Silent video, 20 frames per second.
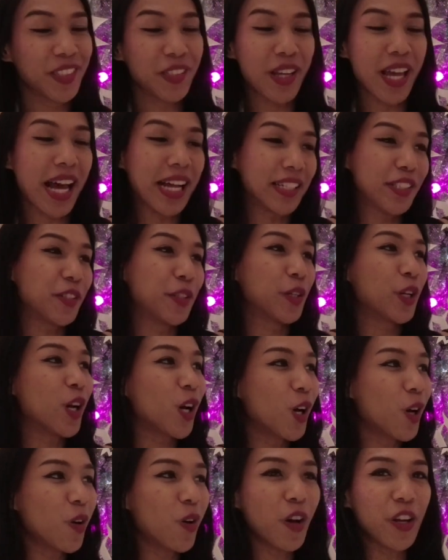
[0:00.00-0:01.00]
so you have to
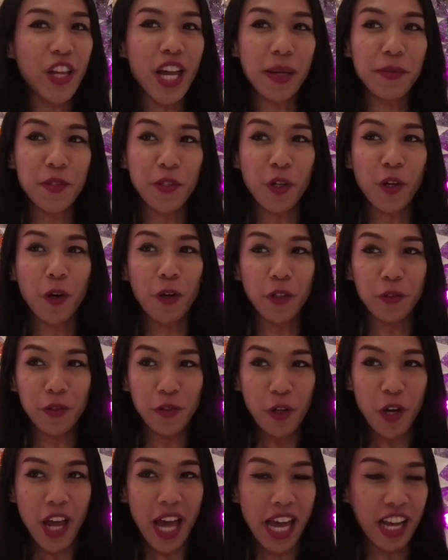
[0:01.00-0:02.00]
go, or you have to go
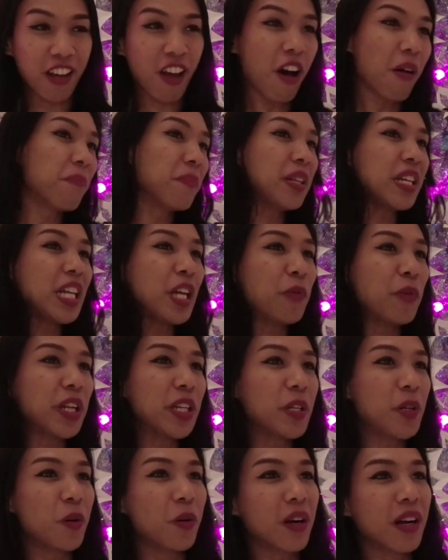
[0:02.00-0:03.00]
accompany
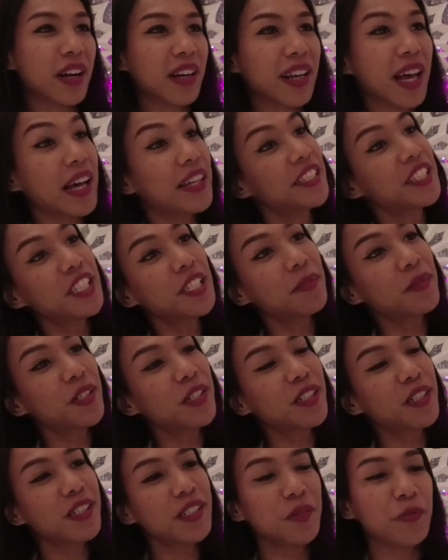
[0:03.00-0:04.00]
with your
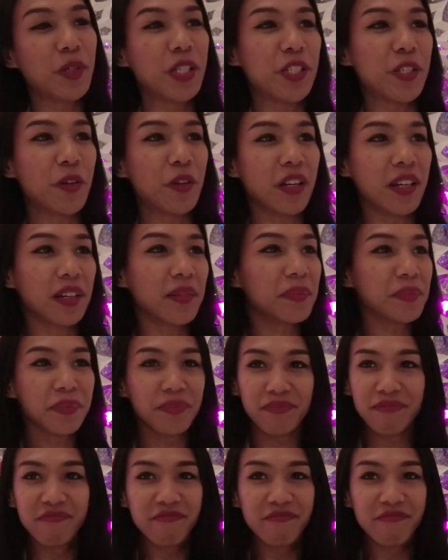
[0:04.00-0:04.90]
customers, with your,